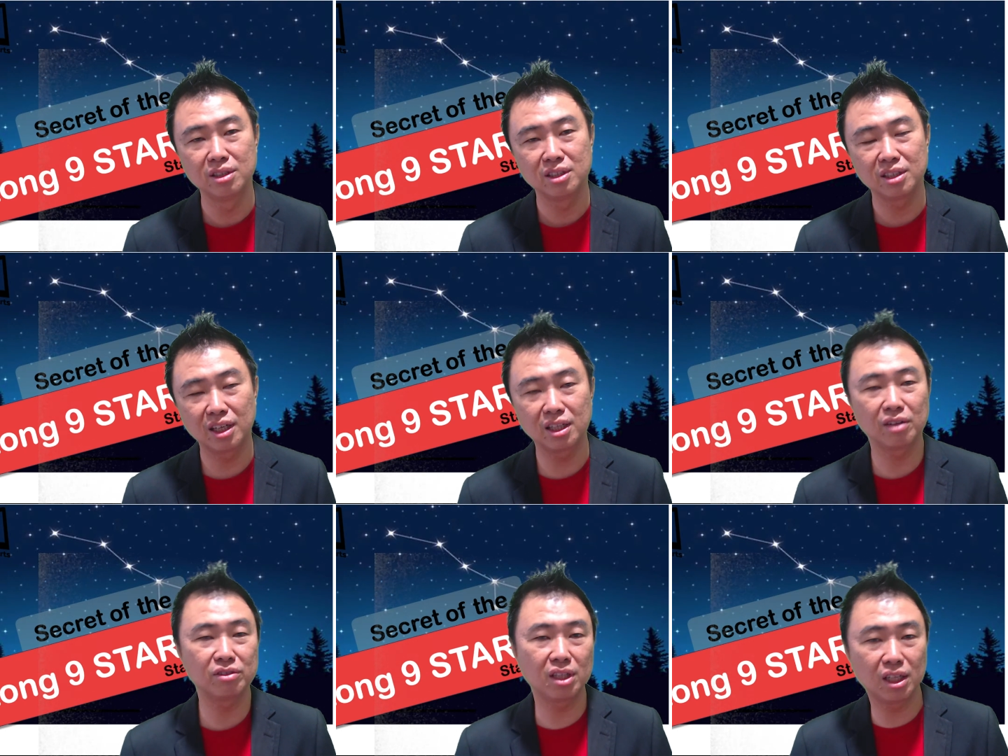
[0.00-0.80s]
Then
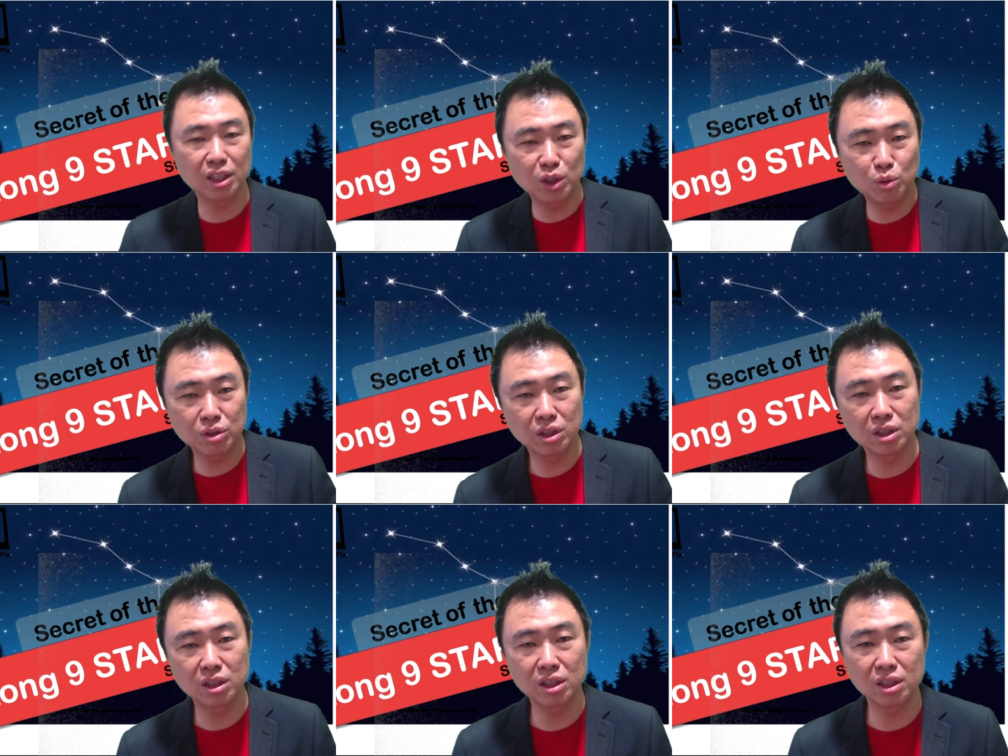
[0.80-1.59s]
after that, New
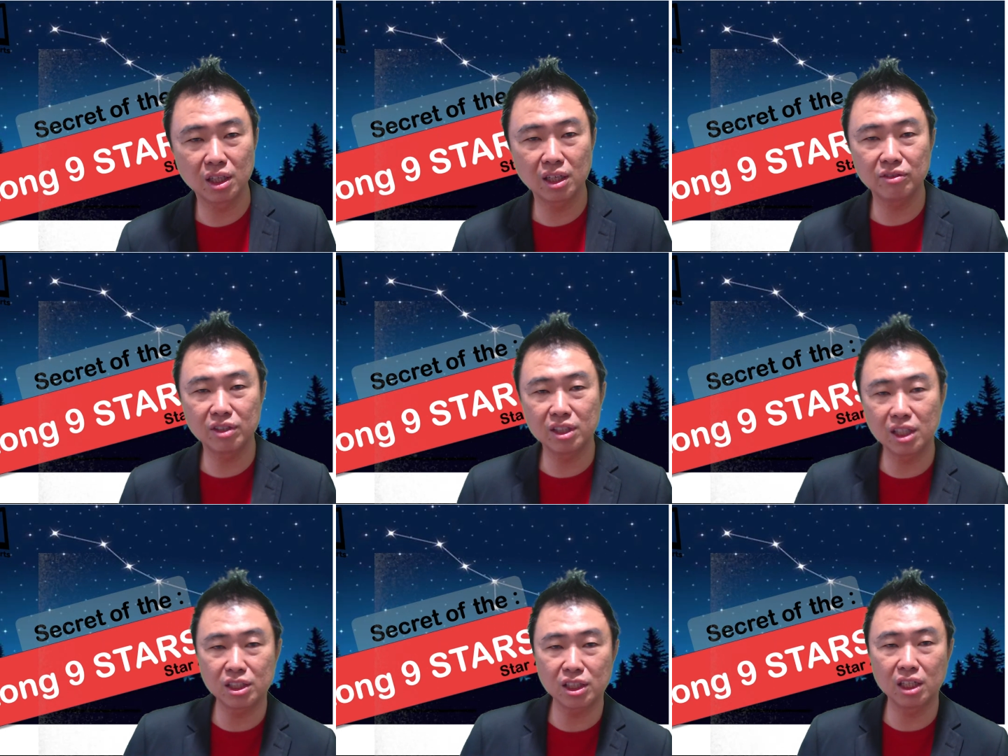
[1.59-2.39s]
Year. Then after
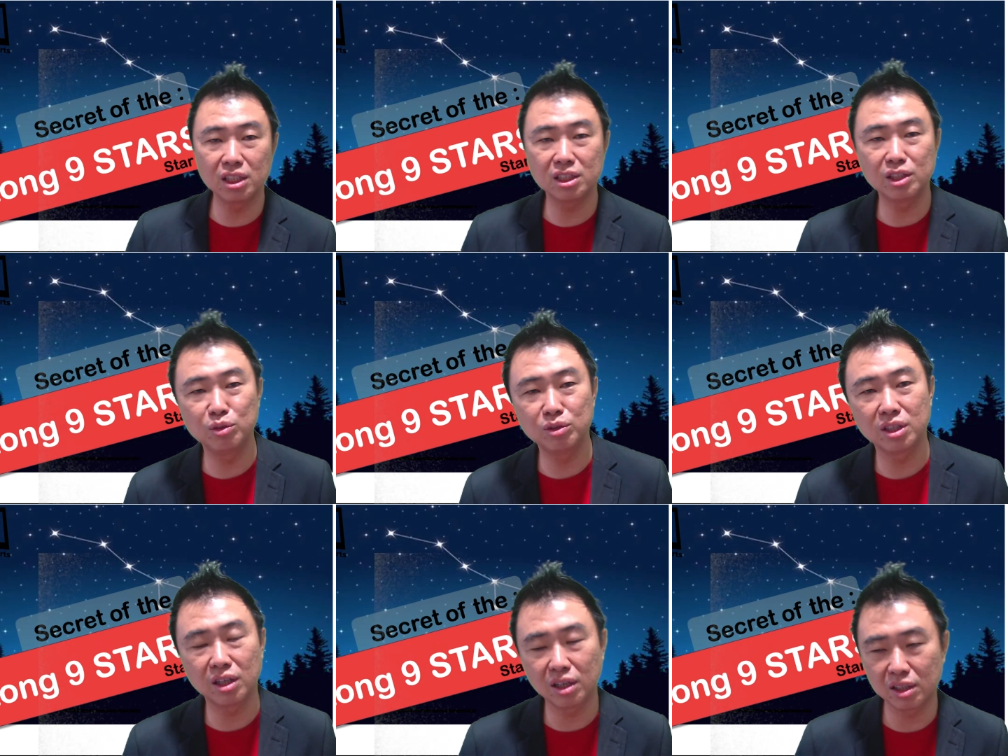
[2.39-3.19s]
that, Chinese New
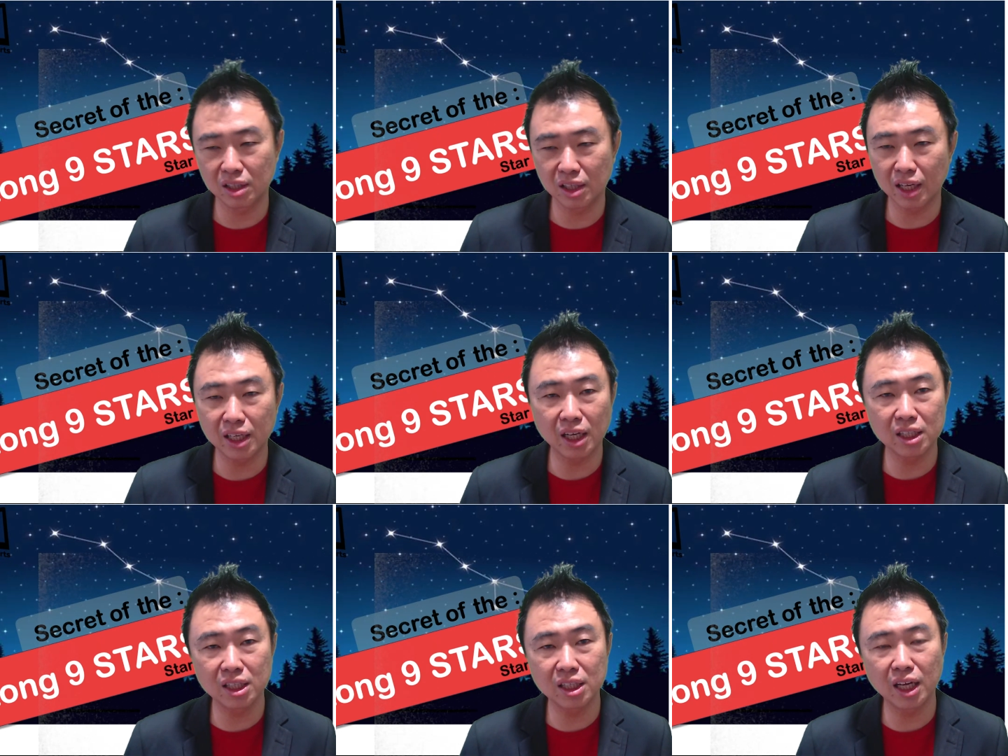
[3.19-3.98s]
Year, and any
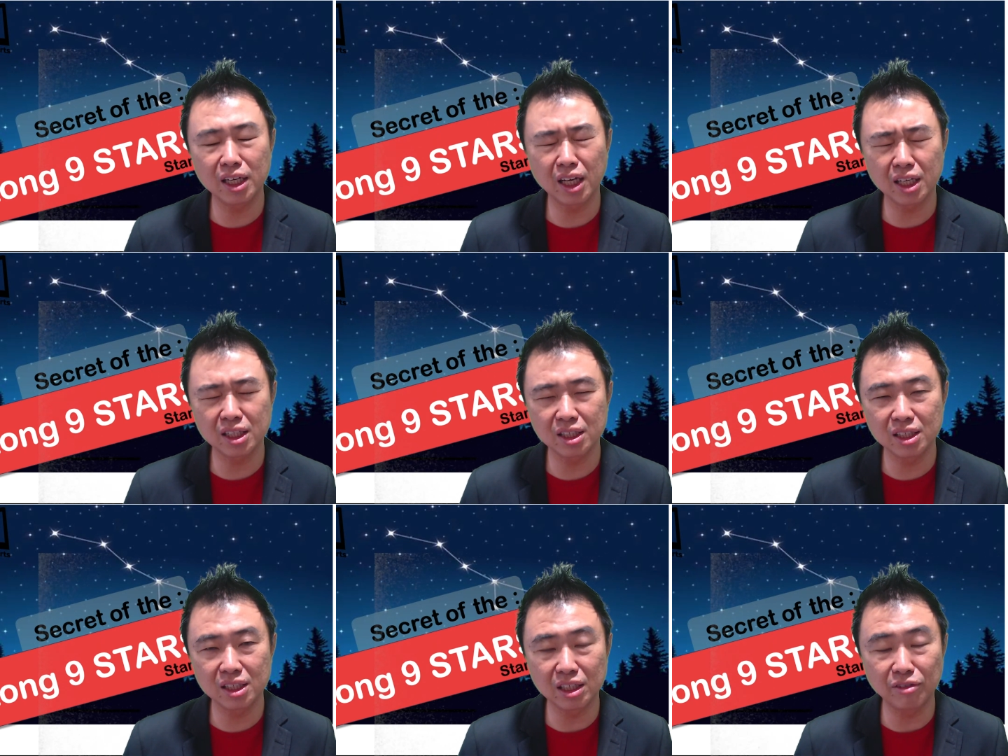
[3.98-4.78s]

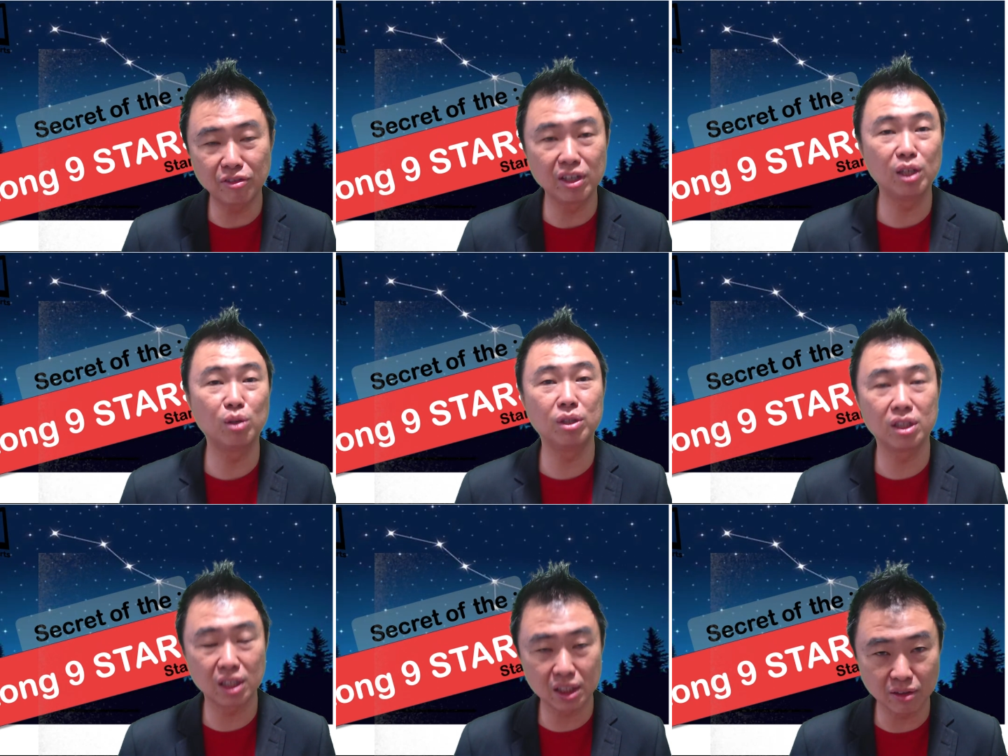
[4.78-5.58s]
other different New
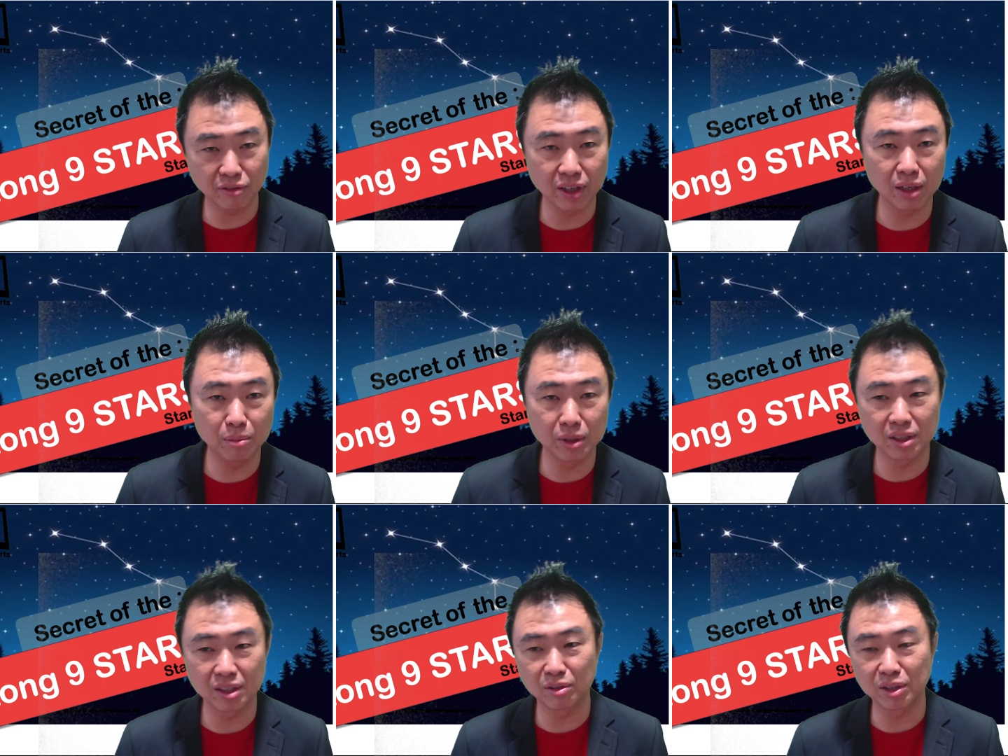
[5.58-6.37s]
Year that's available,
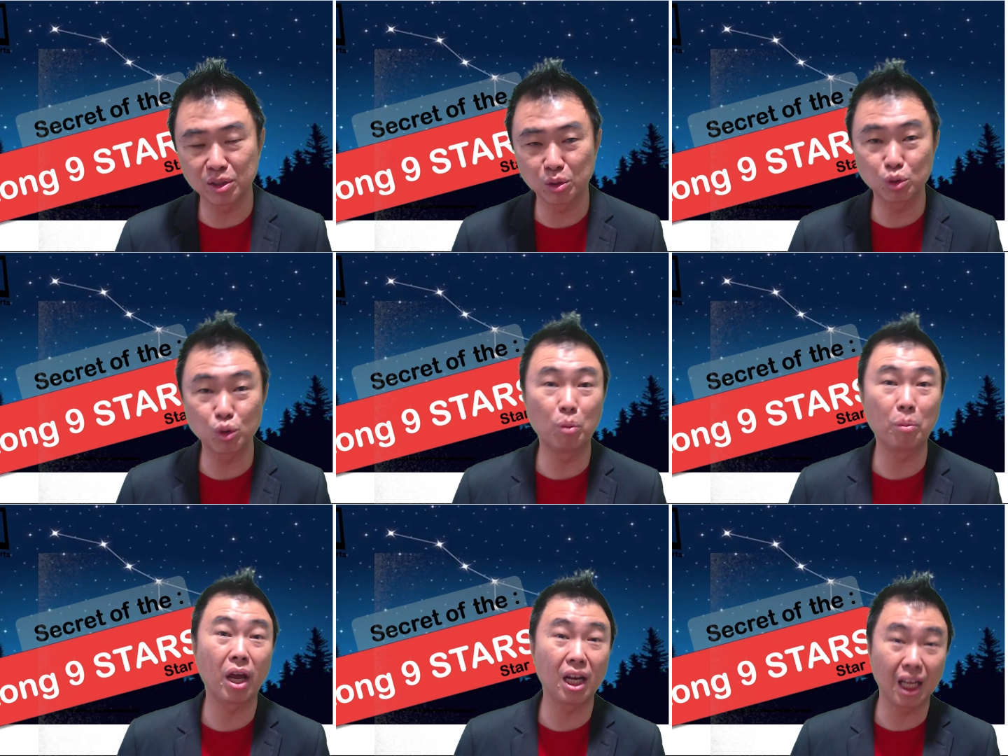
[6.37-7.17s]
right? So
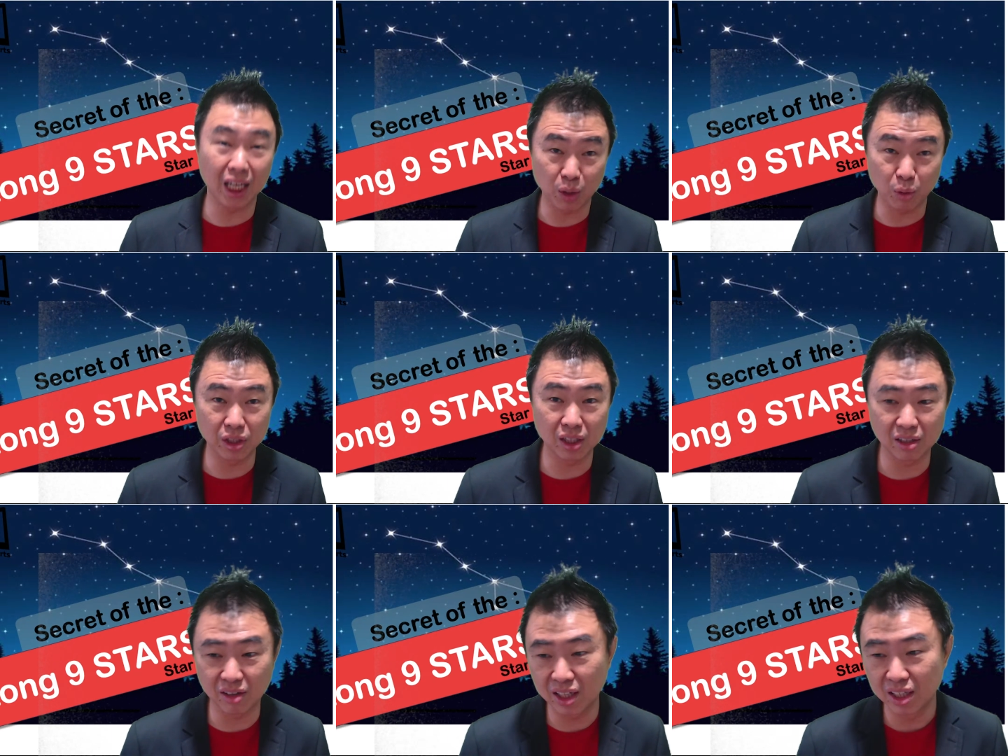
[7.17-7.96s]
many New
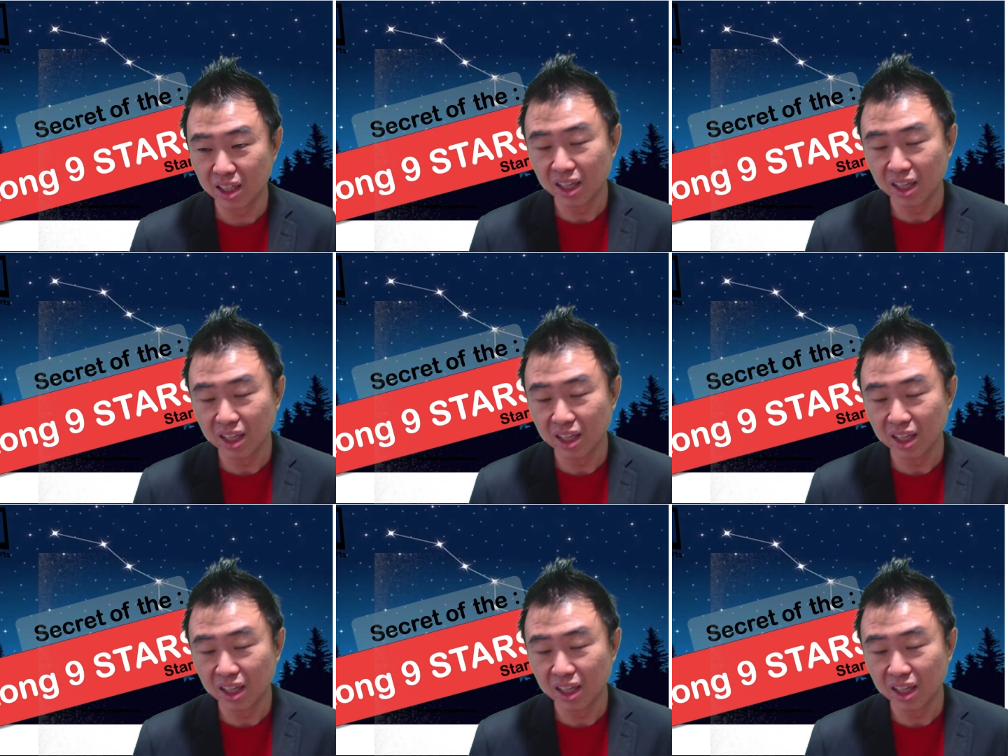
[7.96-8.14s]
Year, right?